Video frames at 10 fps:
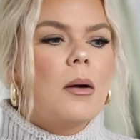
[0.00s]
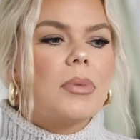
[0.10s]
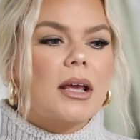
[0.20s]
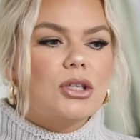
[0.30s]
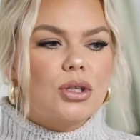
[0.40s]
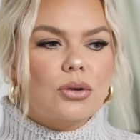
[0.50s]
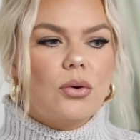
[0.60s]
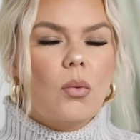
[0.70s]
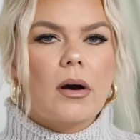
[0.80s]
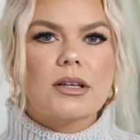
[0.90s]
but I do
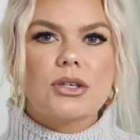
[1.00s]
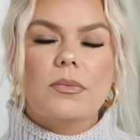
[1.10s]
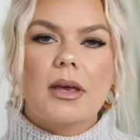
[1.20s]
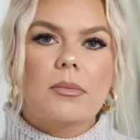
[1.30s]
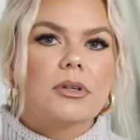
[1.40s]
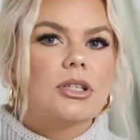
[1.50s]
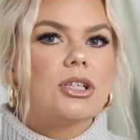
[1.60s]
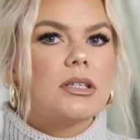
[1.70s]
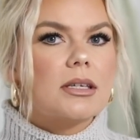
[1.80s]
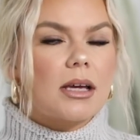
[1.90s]
want to be able to
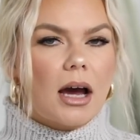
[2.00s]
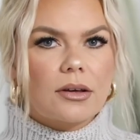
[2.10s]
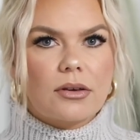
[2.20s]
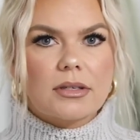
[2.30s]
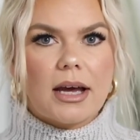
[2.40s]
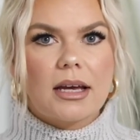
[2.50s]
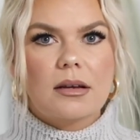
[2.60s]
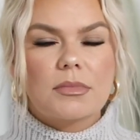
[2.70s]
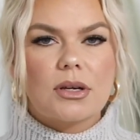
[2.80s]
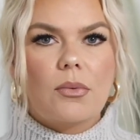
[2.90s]
just tuck those
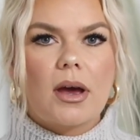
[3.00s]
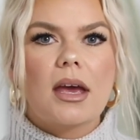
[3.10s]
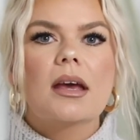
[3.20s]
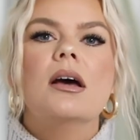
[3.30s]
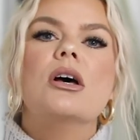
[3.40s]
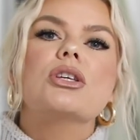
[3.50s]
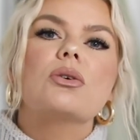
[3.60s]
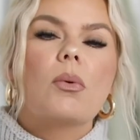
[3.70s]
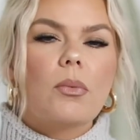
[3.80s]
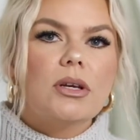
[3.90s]
items away,
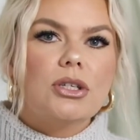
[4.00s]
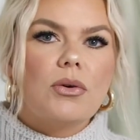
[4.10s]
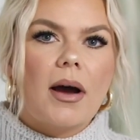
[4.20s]
so when we do